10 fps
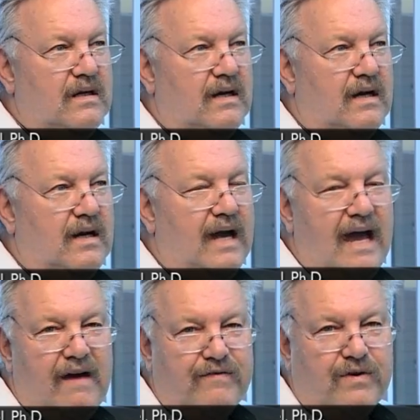uh,
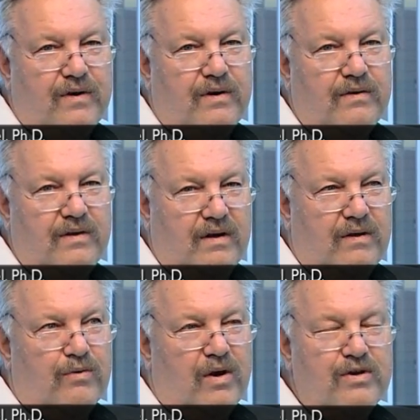after the
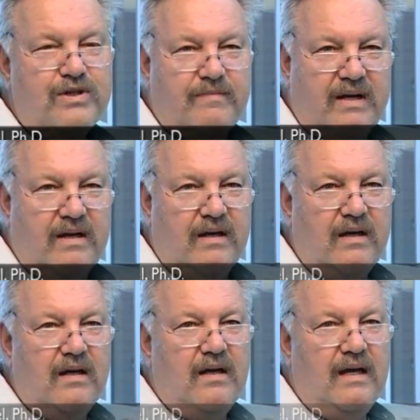Hiroshima
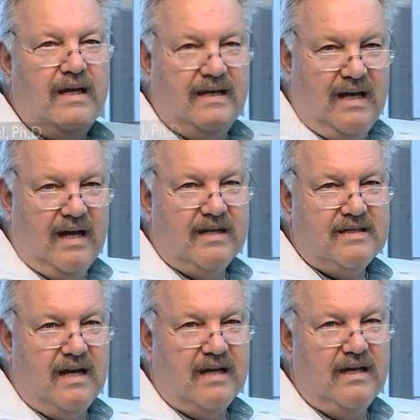and
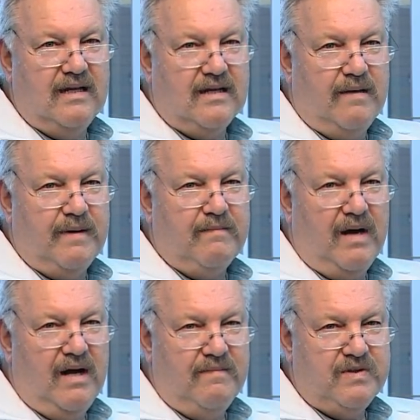Nagasaki atomic
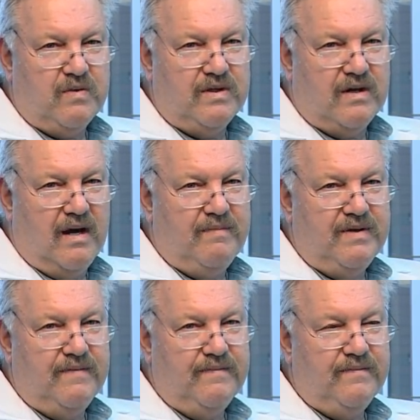bombs were dropped,
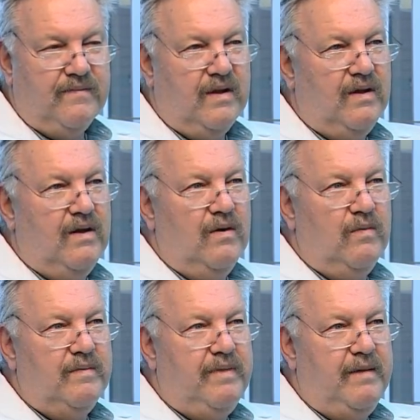
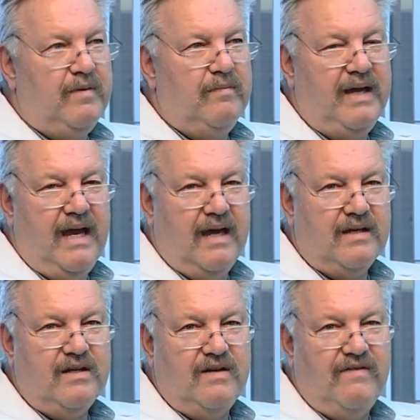when people began
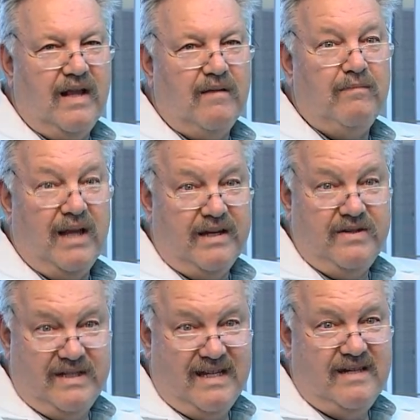to develop blood
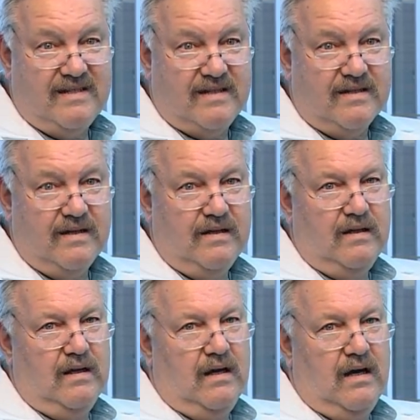diseases
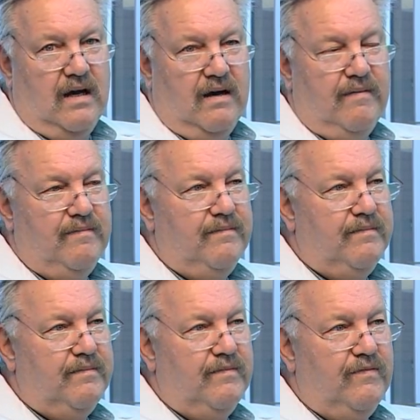um,
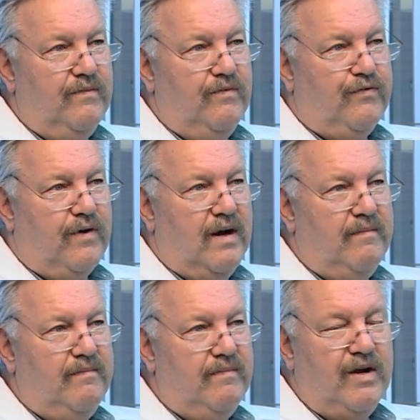
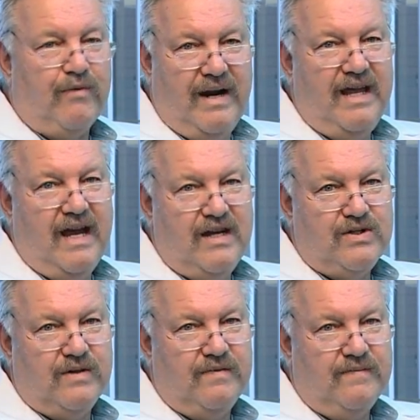from
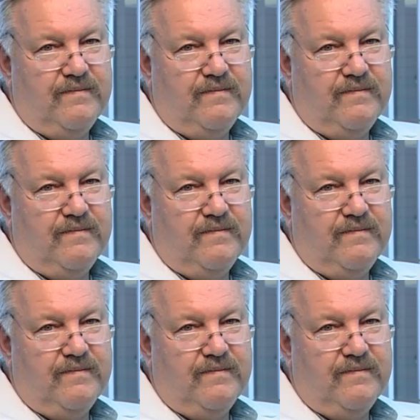irradiation.